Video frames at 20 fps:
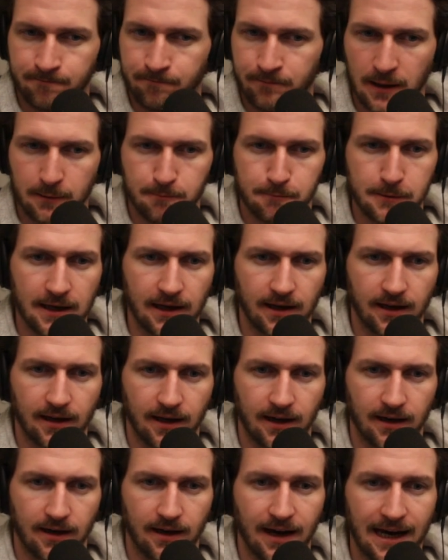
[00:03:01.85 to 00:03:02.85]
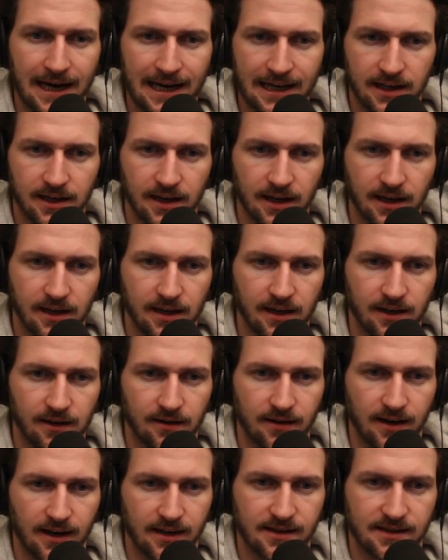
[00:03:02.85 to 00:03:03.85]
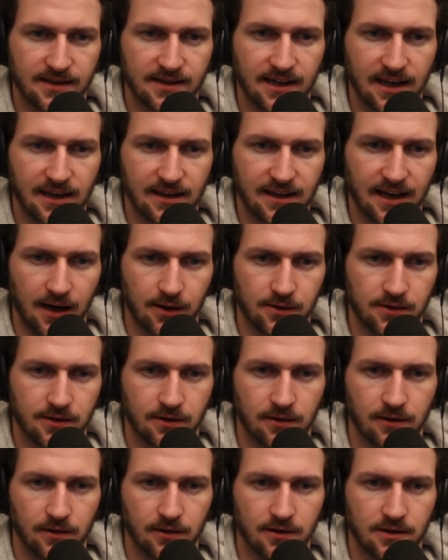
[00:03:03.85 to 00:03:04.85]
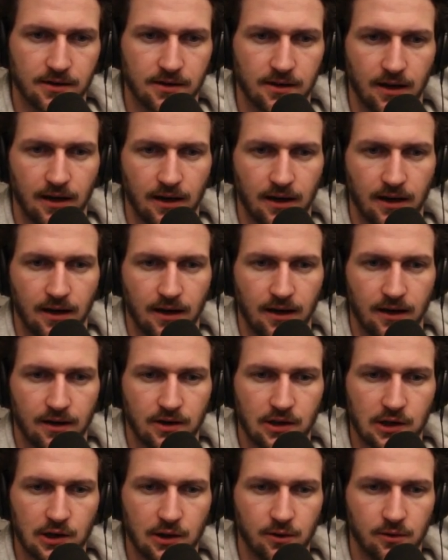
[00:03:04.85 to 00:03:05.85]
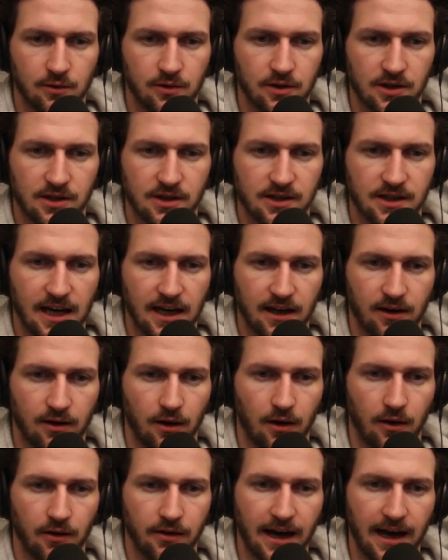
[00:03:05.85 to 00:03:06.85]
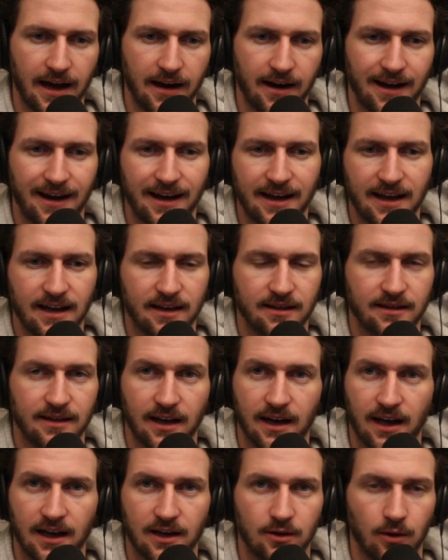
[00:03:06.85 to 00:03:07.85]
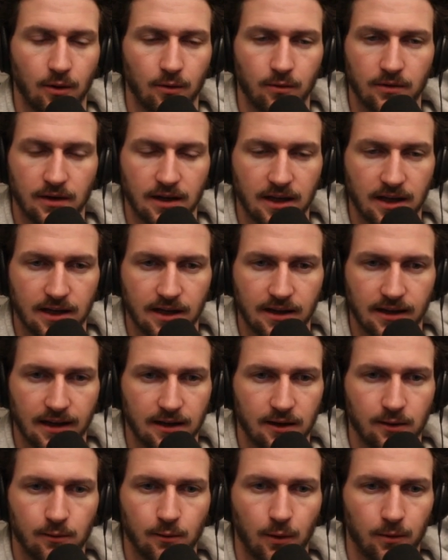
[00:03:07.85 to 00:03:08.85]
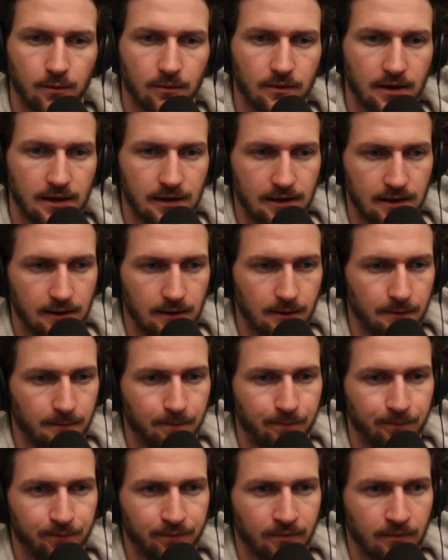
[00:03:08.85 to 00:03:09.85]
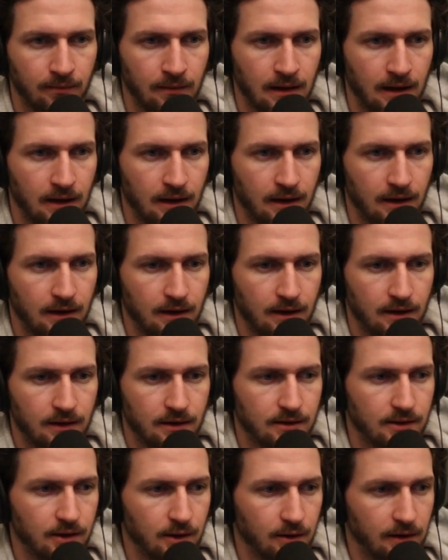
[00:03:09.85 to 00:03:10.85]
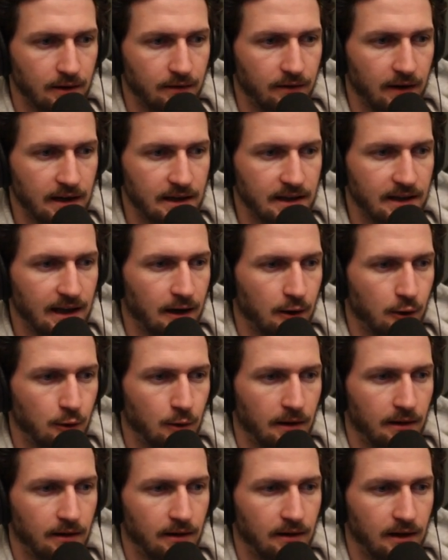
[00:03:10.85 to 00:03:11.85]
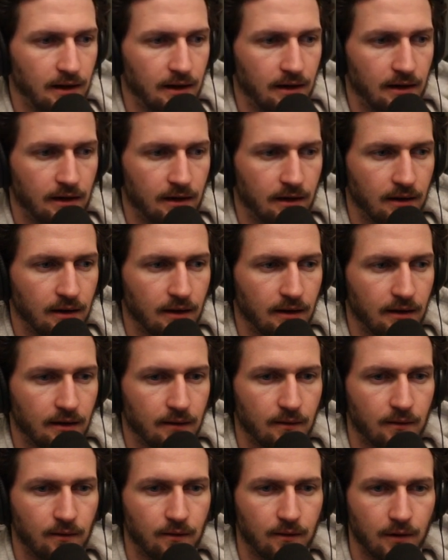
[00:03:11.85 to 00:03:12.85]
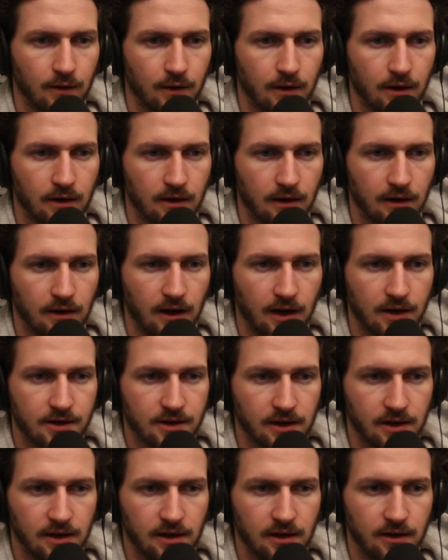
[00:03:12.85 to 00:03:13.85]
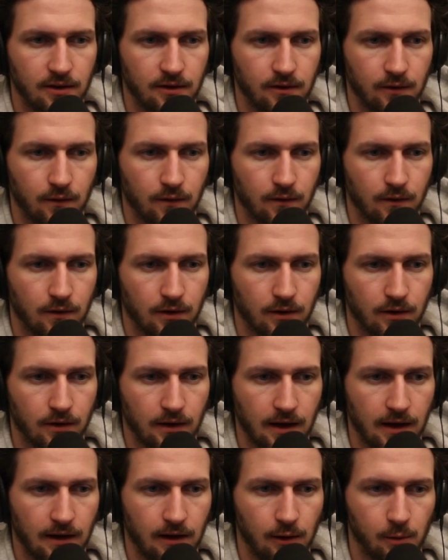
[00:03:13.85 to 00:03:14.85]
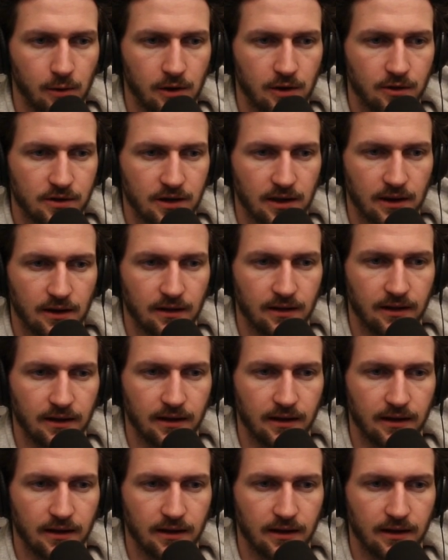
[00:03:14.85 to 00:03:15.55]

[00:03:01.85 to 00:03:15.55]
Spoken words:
a big high cut here at 8000 hertz to just take all that high end that I don't need and that you won't hear. So if I did that quickly for a Logic EQ, for anyone using